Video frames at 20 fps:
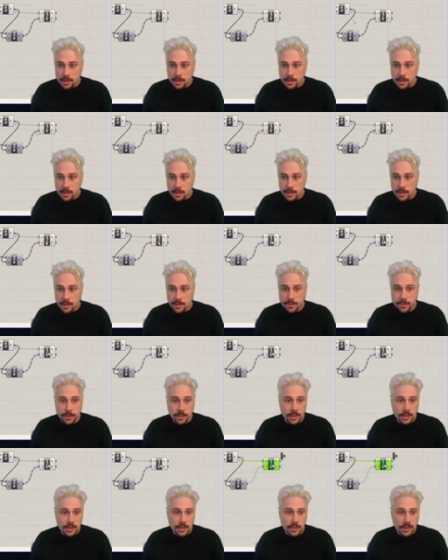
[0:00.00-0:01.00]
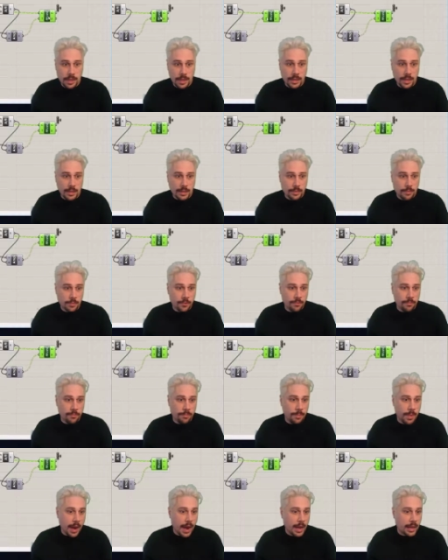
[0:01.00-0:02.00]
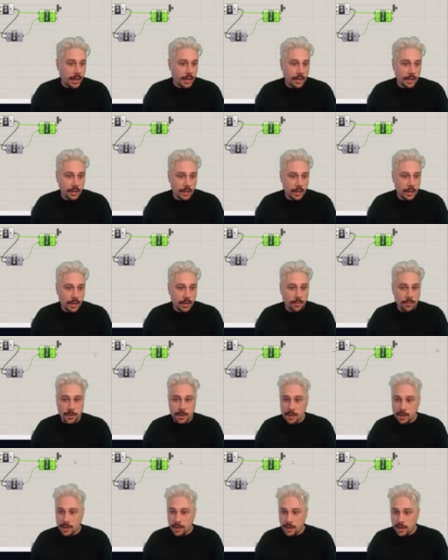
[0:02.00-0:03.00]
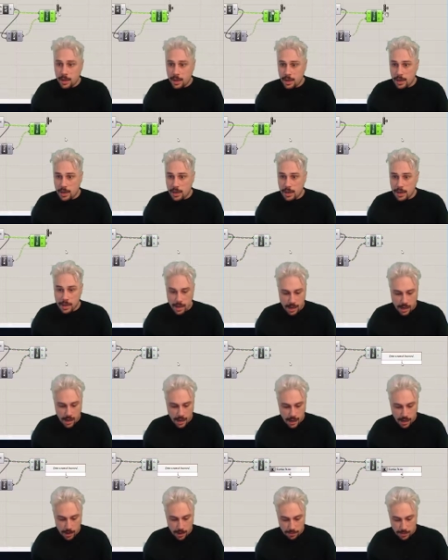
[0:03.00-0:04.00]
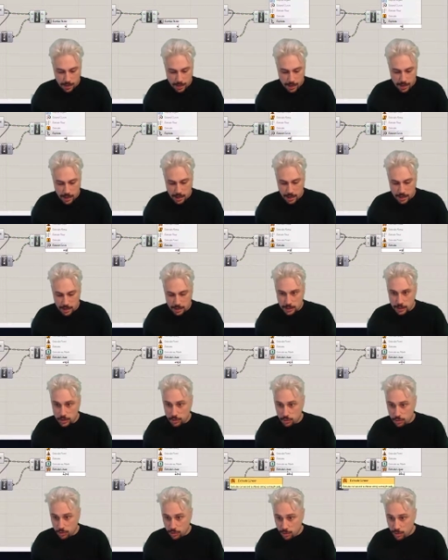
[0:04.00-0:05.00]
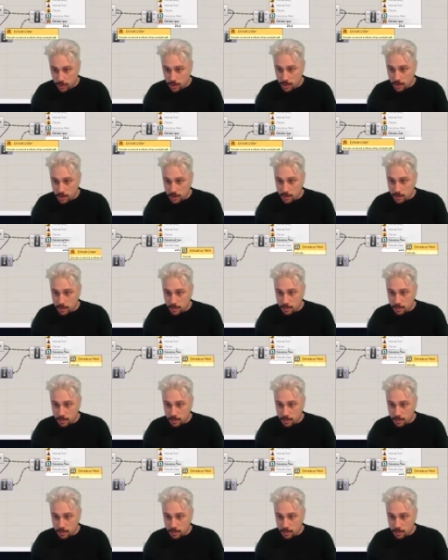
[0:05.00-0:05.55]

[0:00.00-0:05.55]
So let's have a look. You can see how that's moved back. Yep. And then I'm going to extrude it.